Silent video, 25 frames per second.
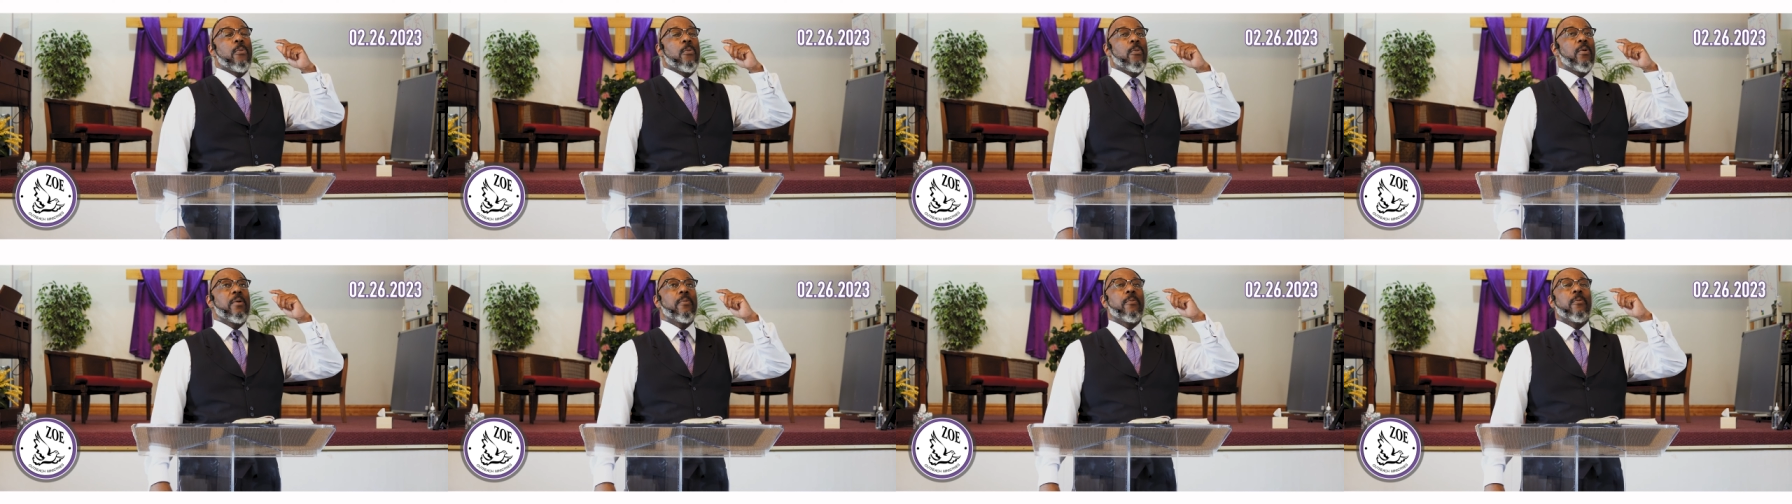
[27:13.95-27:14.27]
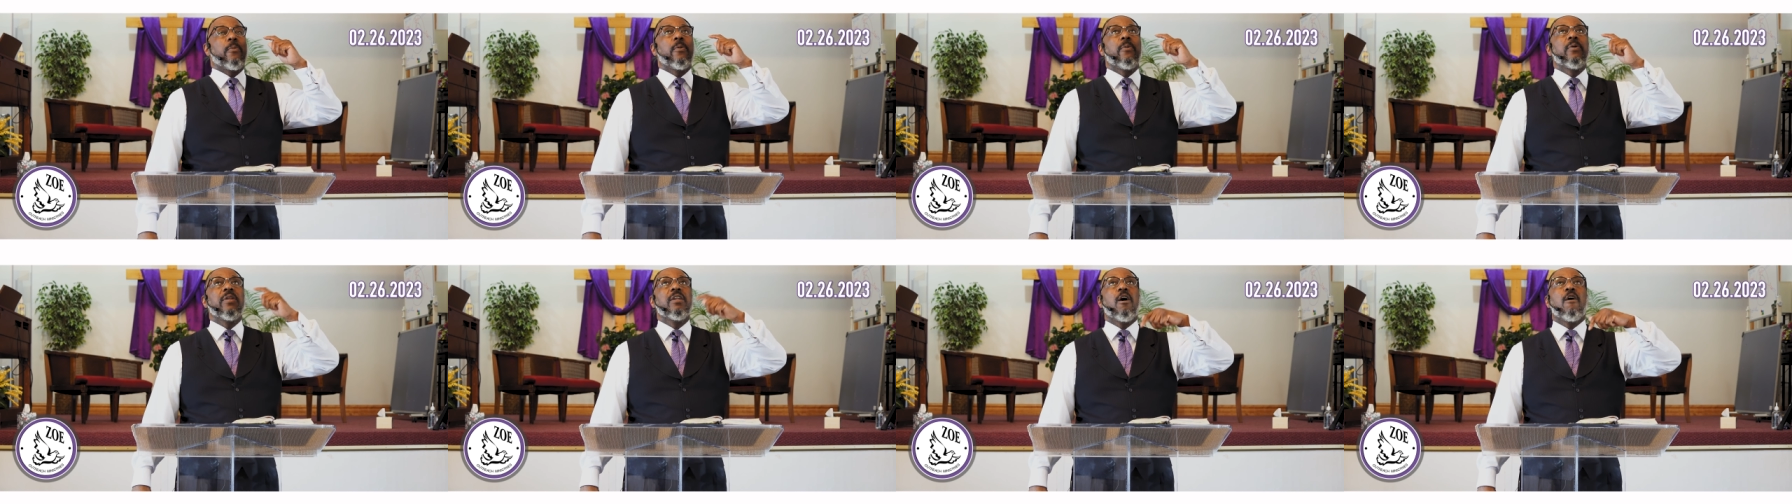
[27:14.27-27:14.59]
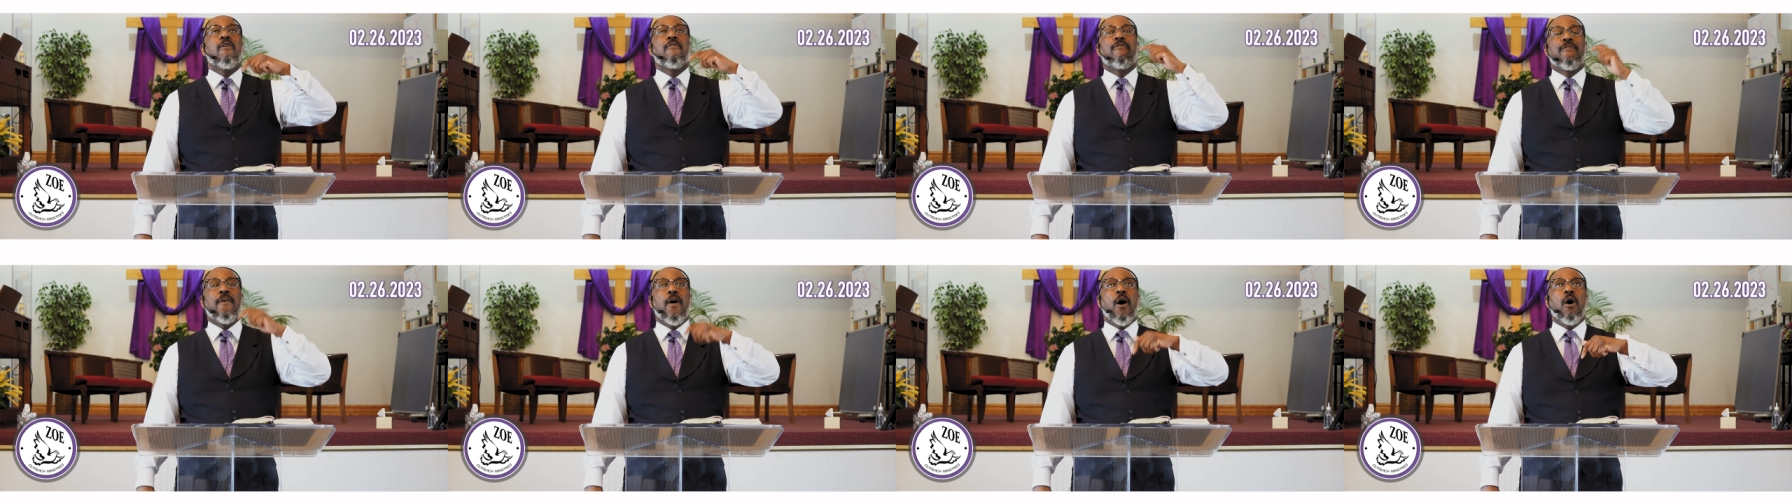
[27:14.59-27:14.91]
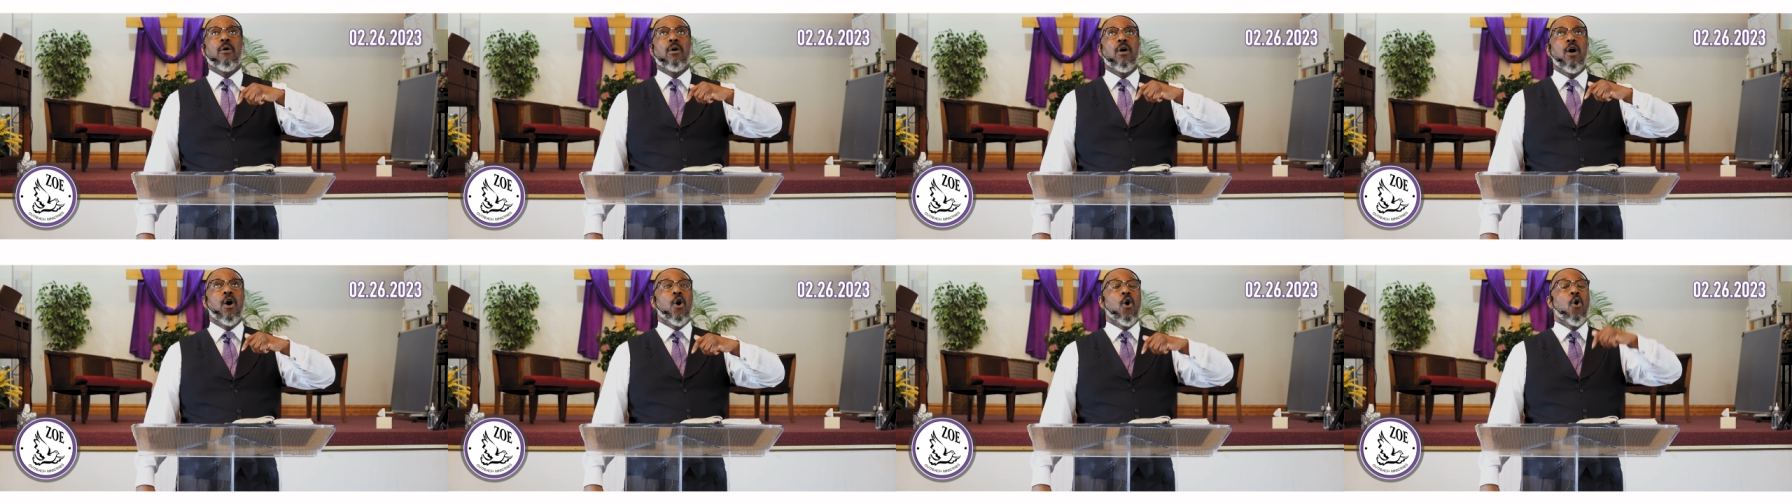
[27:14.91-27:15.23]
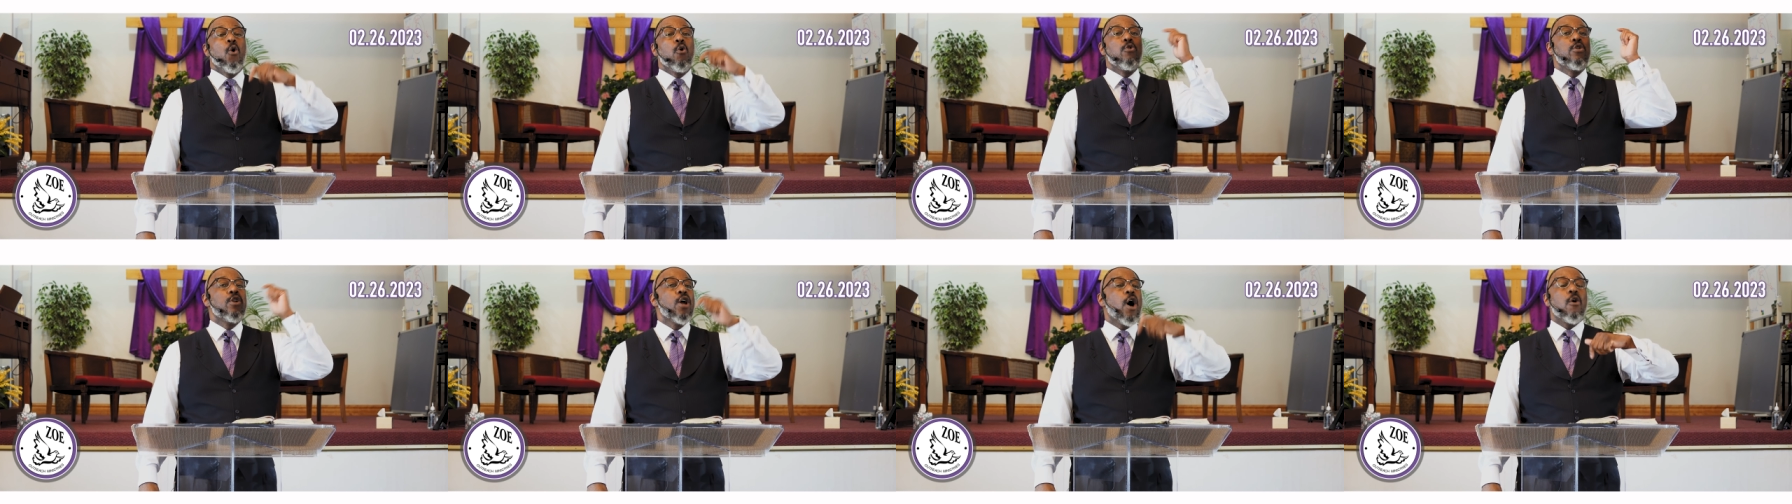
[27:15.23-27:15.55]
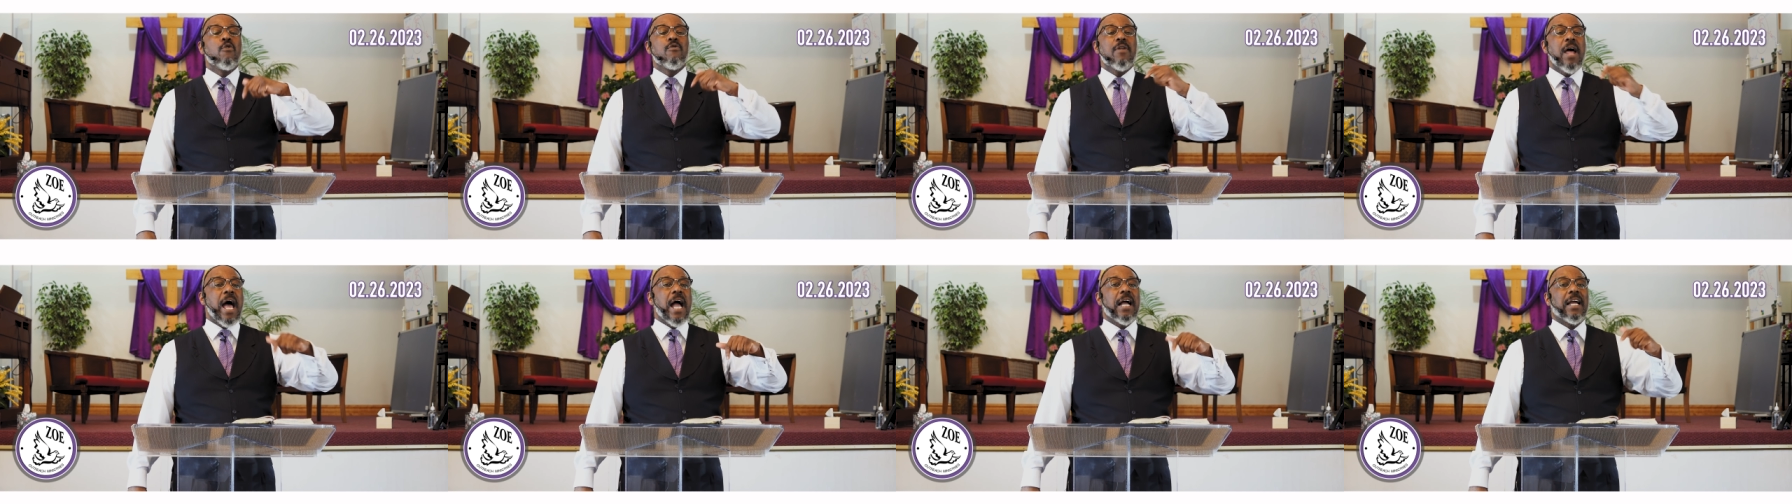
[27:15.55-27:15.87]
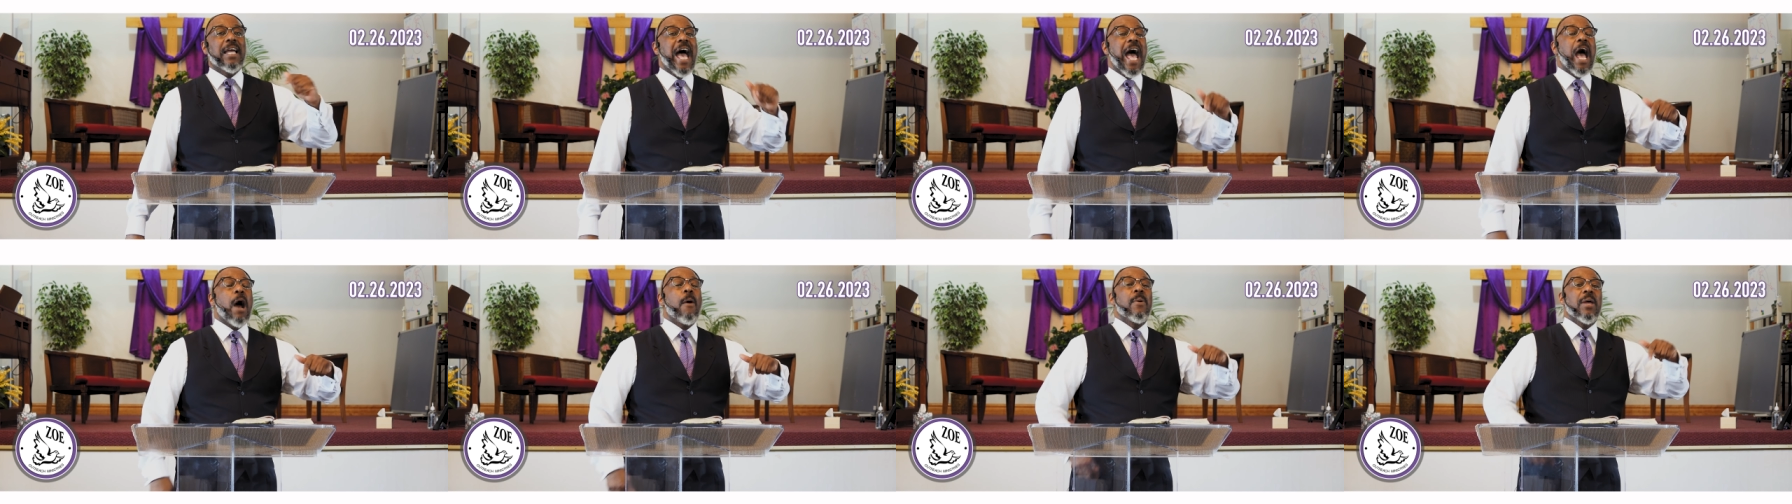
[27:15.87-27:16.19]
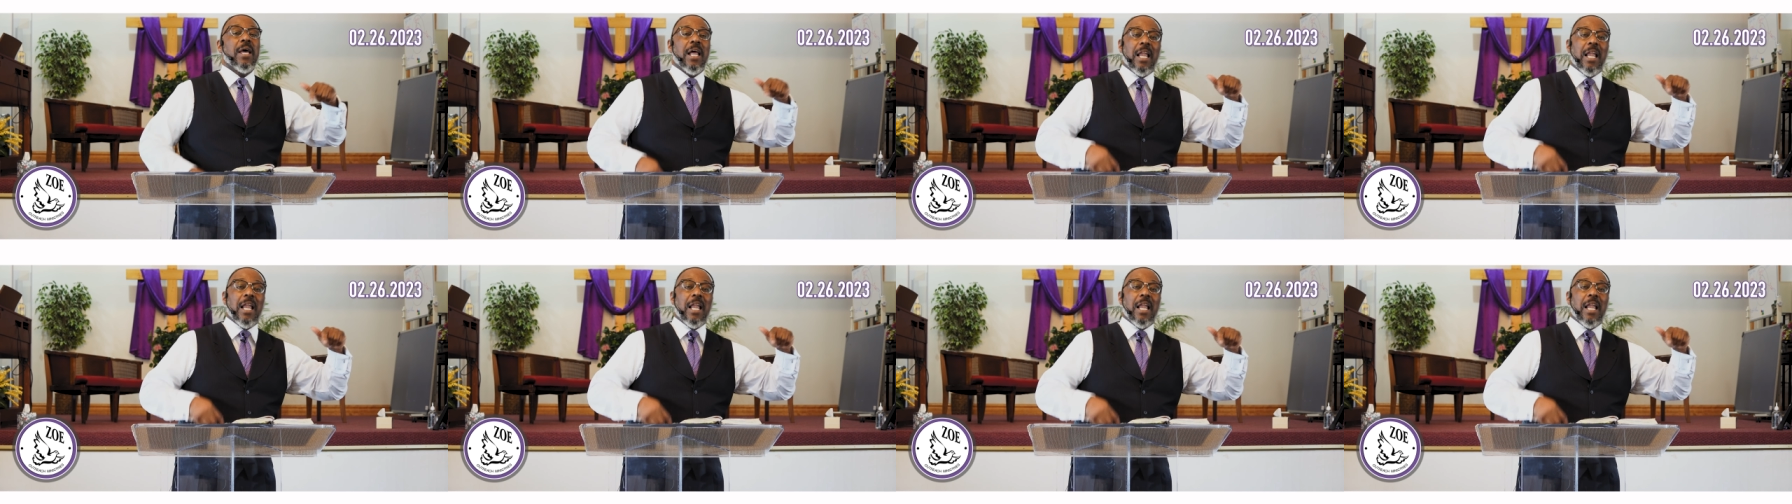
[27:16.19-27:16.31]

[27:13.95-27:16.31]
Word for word: when we know folk who know not God,